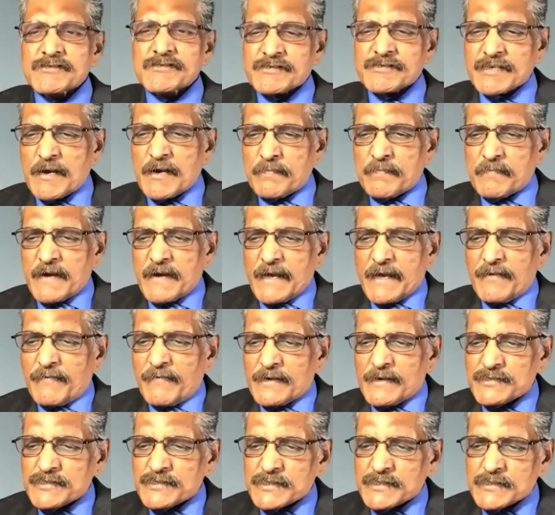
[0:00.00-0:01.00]

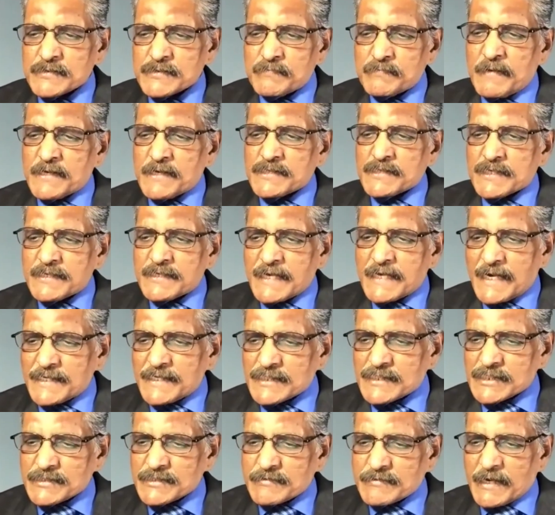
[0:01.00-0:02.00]
smitten and
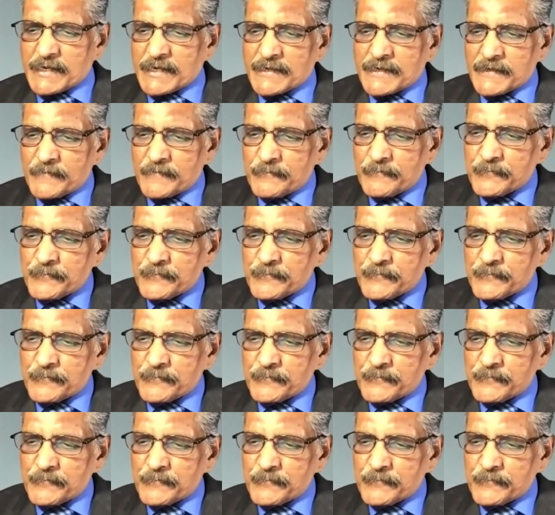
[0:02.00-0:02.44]
stricken.